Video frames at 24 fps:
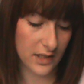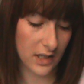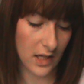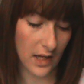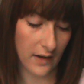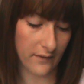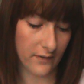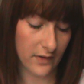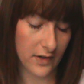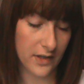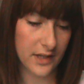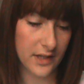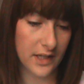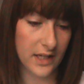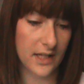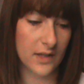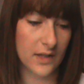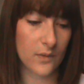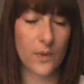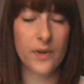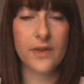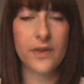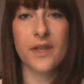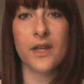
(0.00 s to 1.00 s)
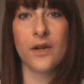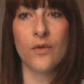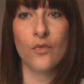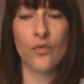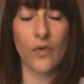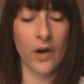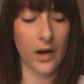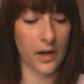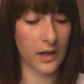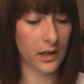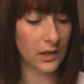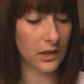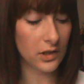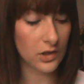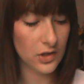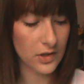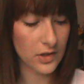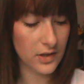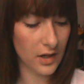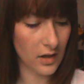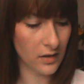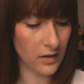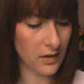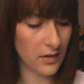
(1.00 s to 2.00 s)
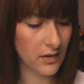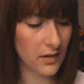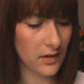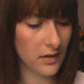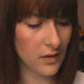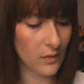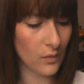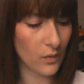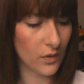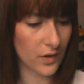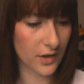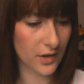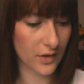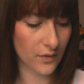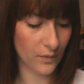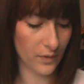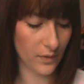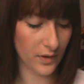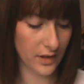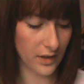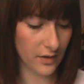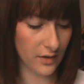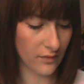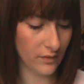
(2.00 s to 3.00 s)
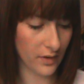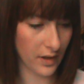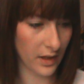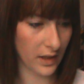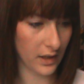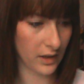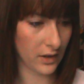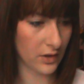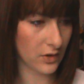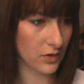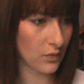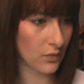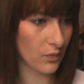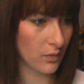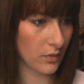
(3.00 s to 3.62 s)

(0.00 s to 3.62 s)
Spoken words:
everything is within range. The only thing that wasn't within range